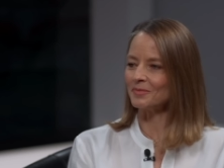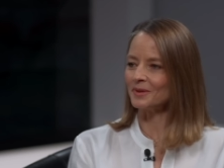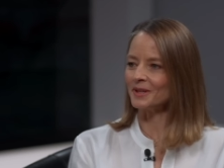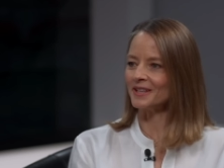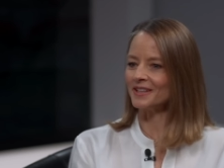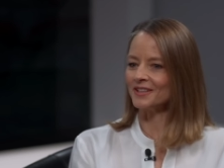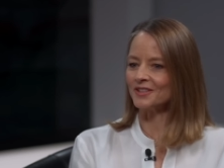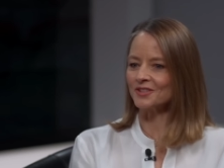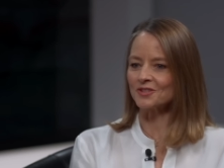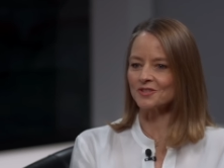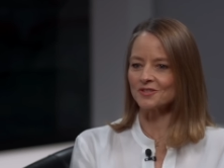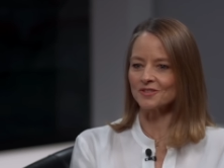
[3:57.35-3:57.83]
but
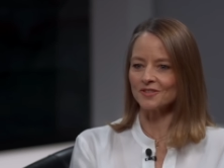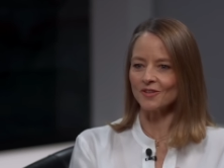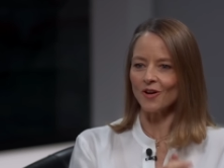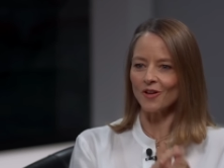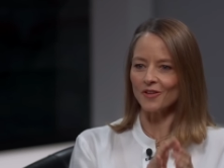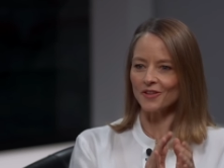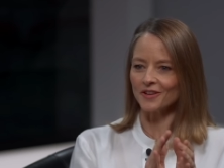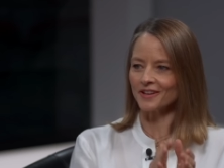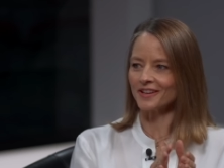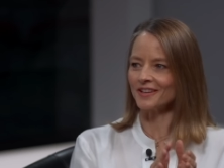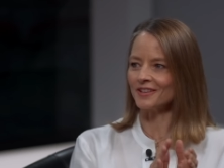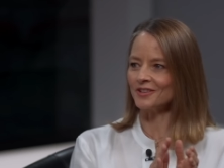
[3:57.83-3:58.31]
it's
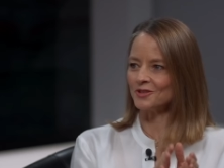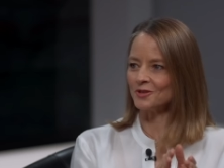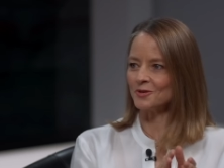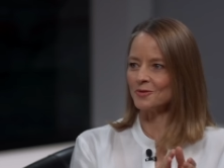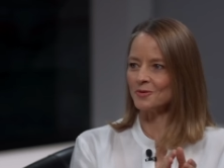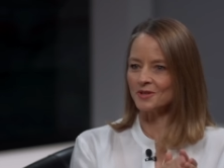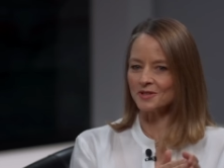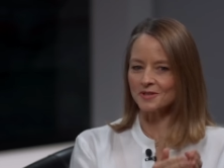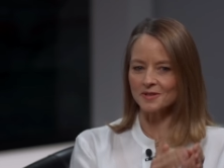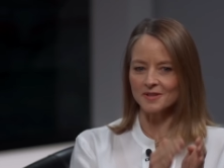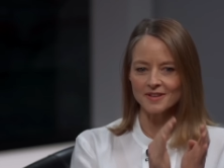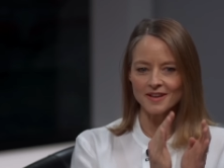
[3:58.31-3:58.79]
all they can
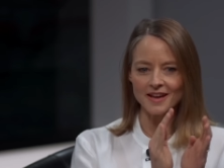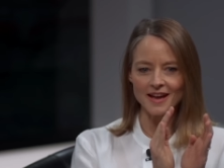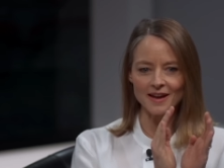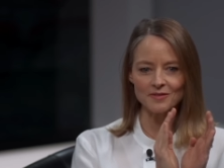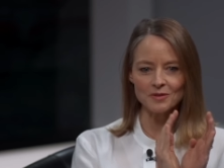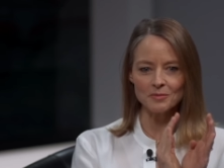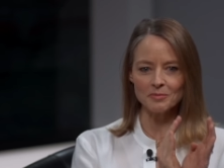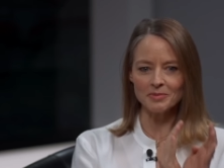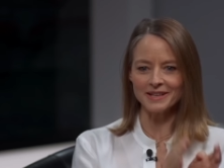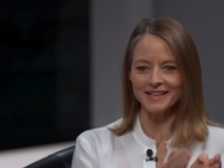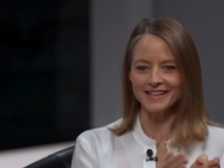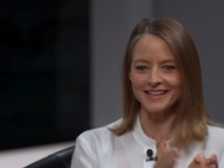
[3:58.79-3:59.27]
do is have
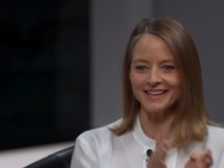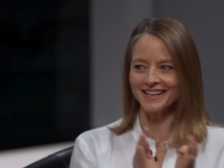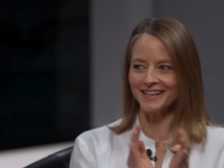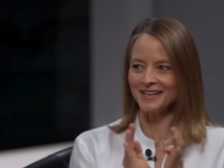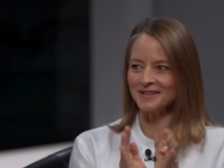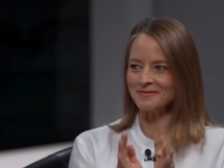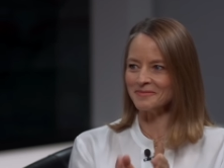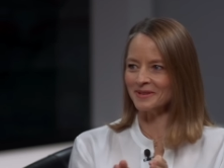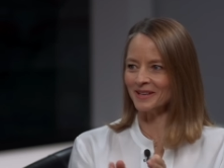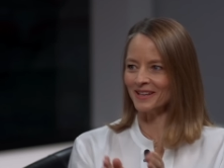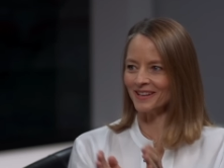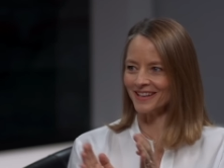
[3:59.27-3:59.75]
a beginning,
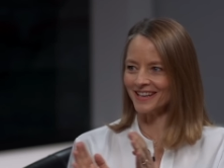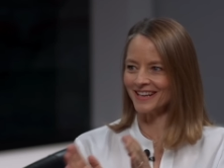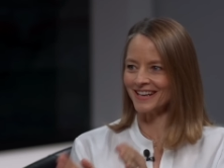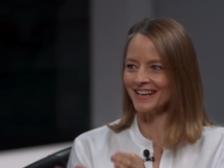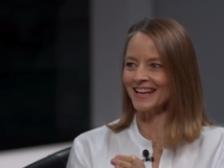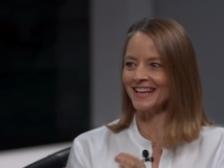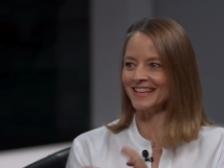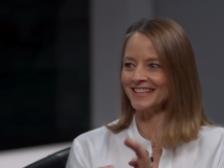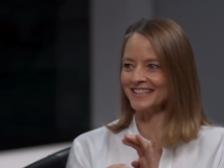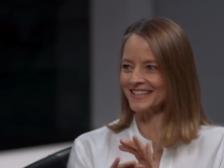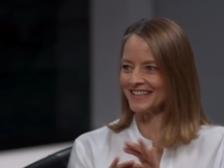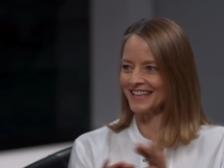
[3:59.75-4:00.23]
a middle, and an
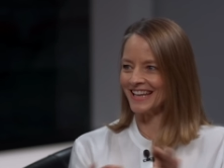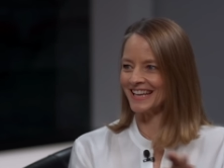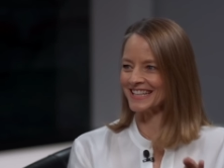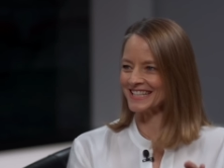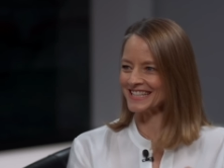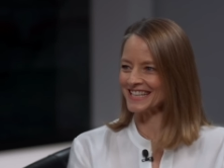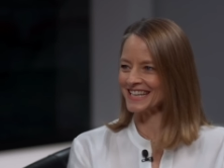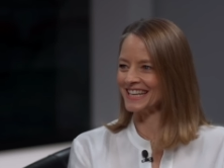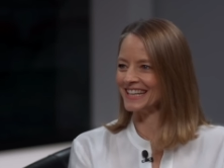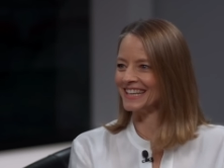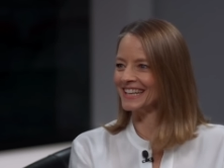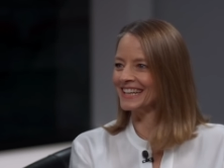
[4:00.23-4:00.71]
end, and
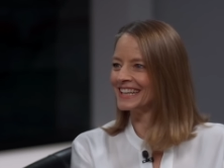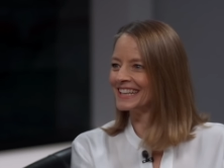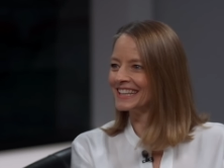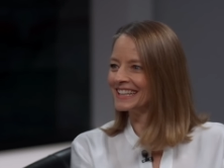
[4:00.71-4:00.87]
that's it.